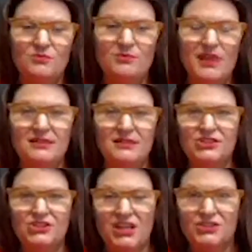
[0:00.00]
make these
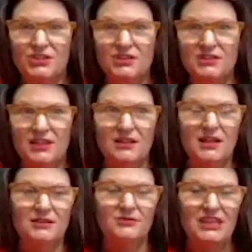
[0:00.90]
changes and
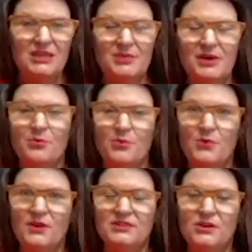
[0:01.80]
kind of keep up with
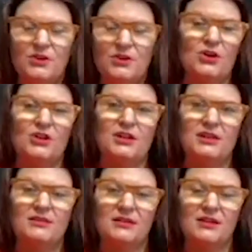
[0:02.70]
what's going on
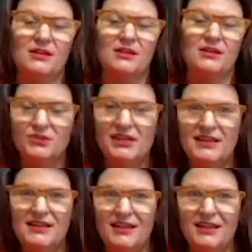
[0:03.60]
in the country.